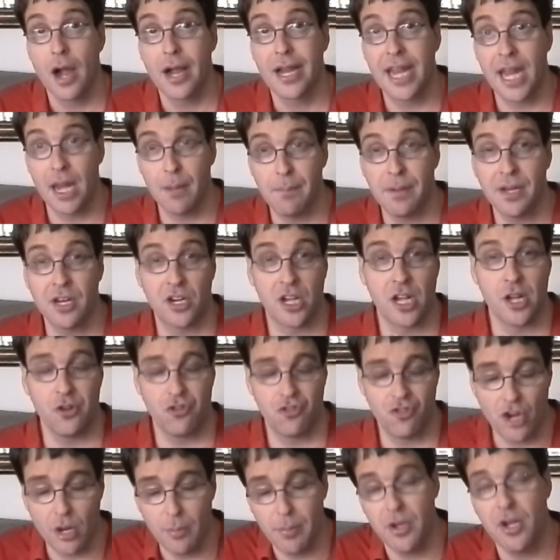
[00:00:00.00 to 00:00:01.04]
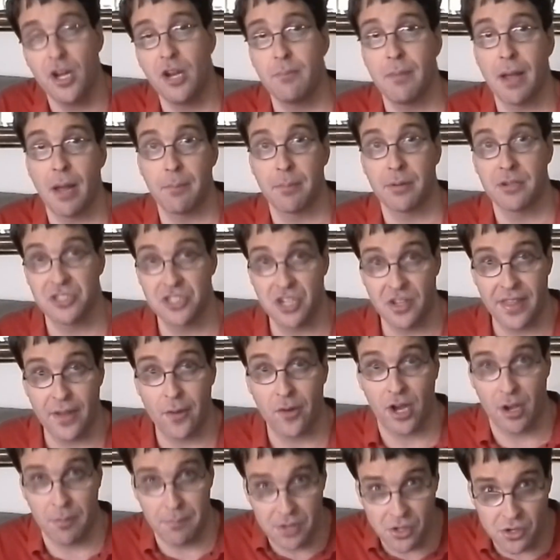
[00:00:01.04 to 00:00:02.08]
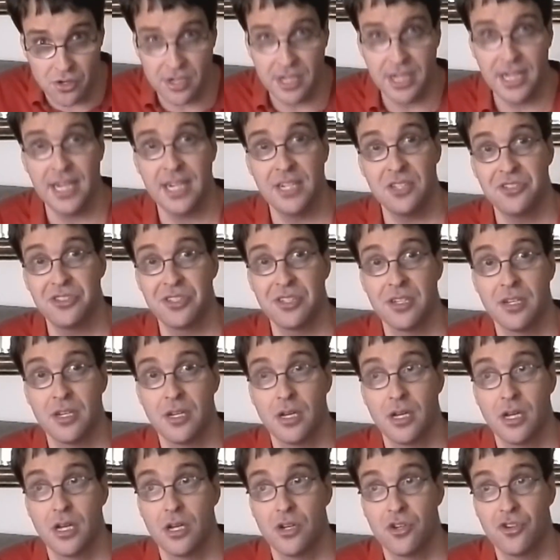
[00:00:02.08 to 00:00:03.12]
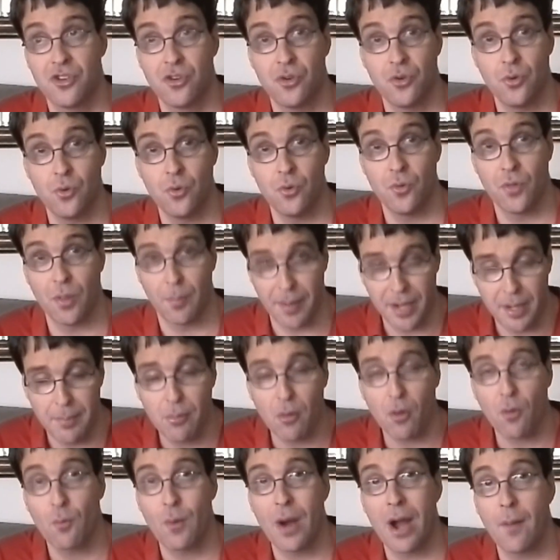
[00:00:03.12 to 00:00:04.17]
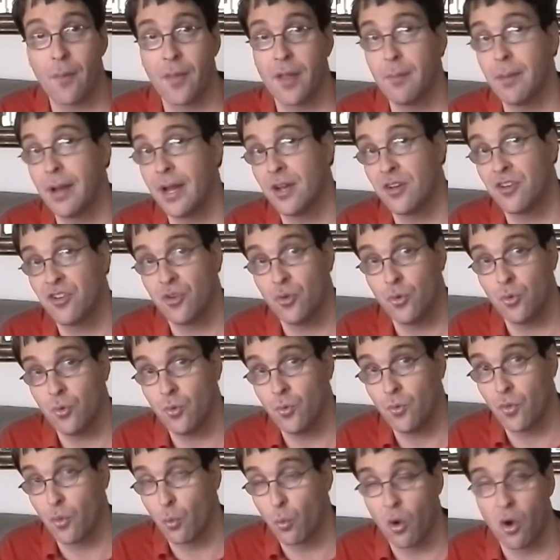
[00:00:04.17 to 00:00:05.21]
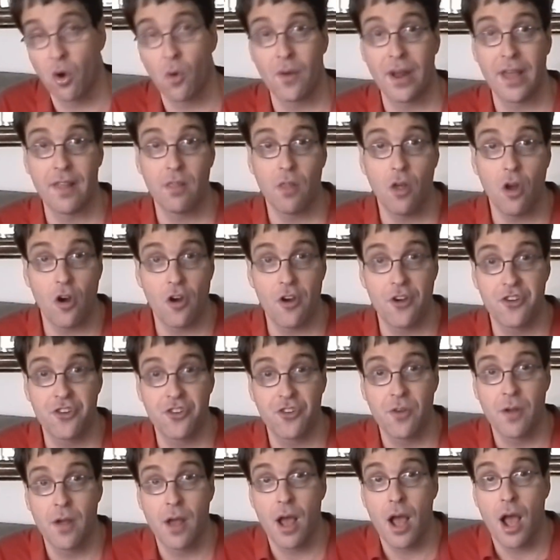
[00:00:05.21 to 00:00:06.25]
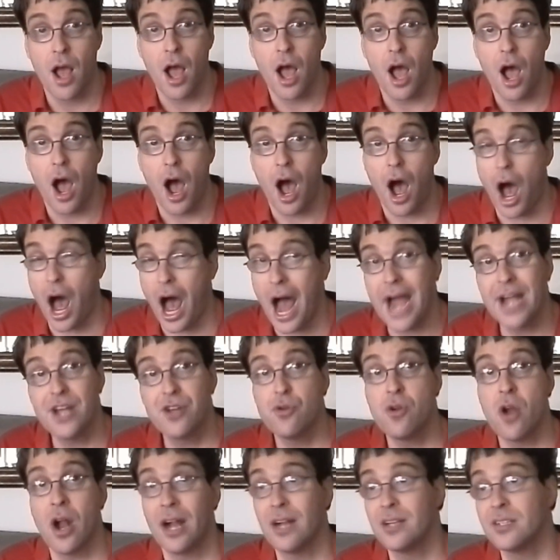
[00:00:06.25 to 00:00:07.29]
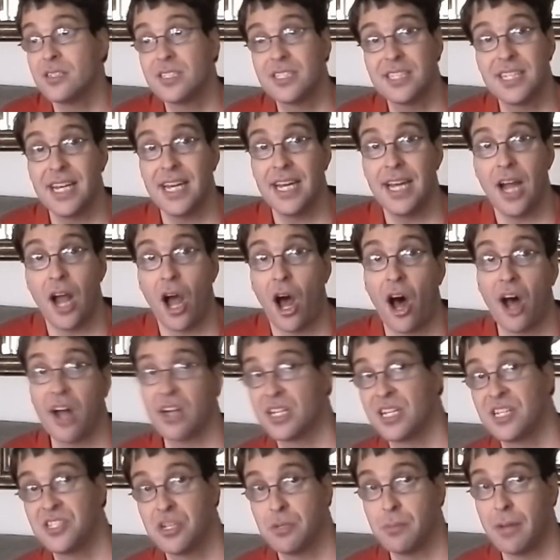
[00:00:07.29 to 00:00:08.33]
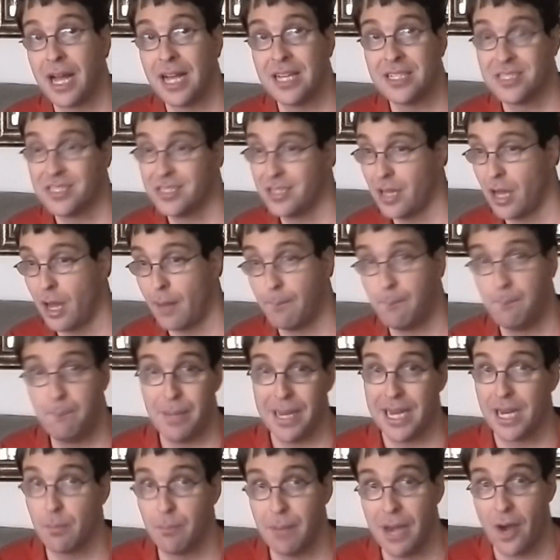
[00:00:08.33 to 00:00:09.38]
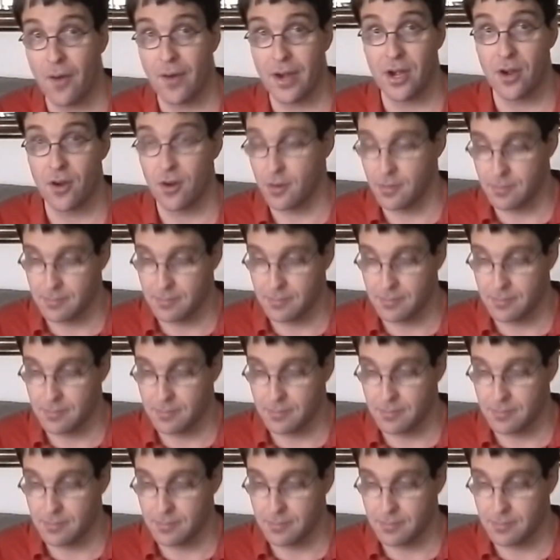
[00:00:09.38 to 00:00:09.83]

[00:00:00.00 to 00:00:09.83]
can be contributing members to their communities, to the people around them, and to the world at large. I do not see autism as a big barrier.